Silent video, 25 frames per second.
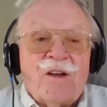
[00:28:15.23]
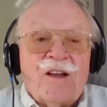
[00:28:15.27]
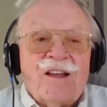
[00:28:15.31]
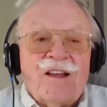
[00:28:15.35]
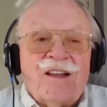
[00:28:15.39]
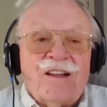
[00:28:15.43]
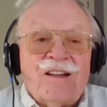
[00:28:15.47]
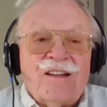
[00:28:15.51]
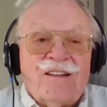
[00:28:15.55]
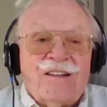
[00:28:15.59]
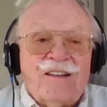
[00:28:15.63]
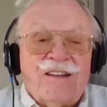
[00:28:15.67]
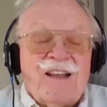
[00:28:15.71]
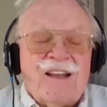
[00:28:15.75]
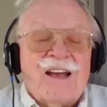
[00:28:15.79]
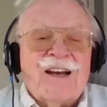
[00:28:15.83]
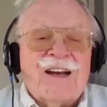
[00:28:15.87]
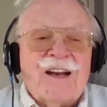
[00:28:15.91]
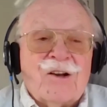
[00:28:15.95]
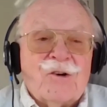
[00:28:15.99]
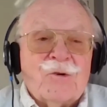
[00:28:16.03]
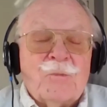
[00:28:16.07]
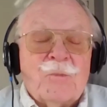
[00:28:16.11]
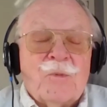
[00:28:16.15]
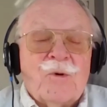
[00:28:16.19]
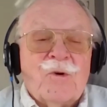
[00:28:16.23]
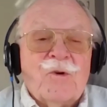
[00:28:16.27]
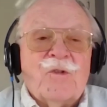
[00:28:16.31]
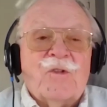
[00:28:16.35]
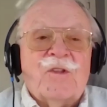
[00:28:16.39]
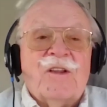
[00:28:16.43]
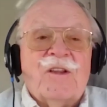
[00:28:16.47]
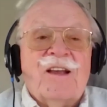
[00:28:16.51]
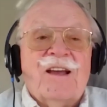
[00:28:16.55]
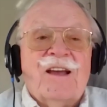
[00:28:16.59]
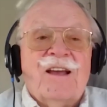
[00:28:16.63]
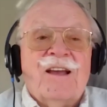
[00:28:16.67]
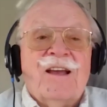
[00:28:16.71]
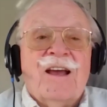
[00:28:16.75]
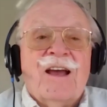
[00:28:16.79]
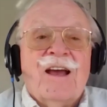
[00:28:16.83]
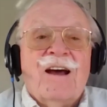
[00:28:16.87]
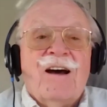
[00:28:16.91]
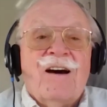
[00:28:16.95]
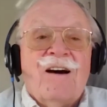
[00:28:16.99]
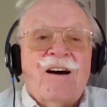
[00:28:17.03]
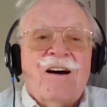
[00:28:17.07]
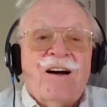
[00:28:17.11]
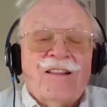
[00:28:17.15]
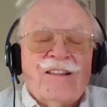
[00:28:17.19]
identical birthday
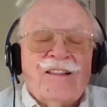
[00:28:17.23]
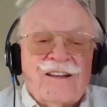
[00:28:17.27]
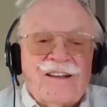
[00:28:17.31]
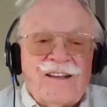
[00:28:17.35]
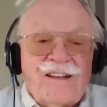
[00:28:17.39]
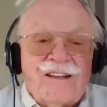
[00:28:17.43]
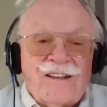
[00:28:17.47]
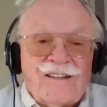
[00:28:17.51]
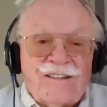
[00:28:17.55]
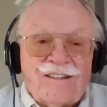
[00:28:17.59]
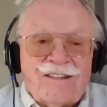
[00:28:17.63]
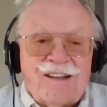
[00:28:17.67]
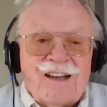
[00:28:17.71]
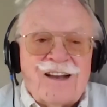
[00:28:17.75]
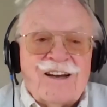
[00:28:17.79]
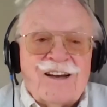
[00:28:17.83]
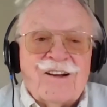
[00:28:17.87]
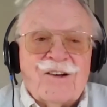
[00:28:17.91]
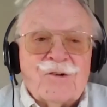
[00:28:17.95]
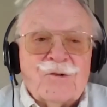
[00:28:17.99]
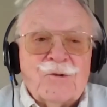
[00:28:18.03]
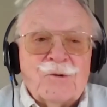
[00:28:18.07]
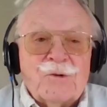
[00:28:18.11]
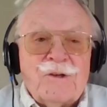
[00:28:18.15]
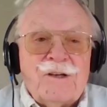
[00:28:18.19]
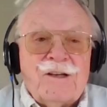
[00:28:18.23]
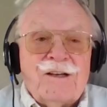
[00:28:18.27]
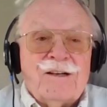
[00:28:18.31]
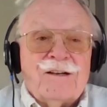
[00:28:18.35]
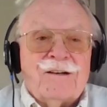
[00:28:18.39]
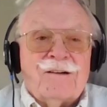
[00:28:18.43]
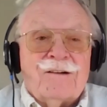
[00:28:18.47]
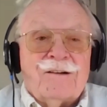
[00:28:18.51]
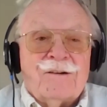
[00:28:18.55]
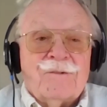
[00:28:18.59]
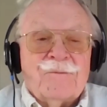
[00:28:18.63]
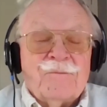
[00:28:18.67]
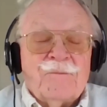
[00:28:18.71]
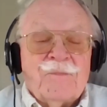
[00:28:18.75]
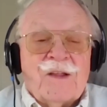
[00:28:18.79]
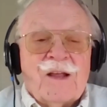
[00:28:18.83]
on the identical year.